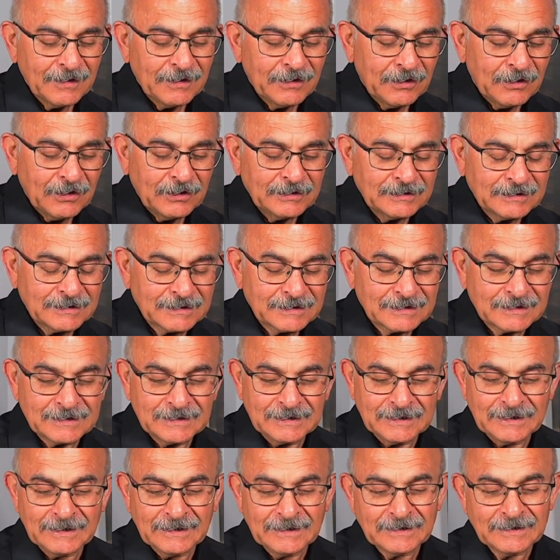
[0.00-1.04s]
I
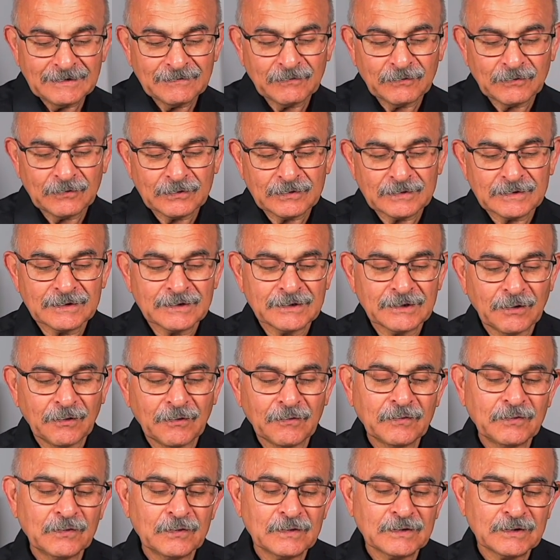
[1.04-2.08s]
see for some
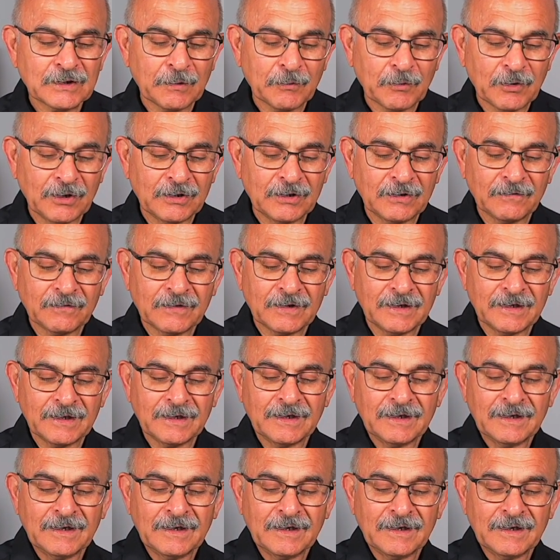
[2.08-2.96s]
of you some kind of the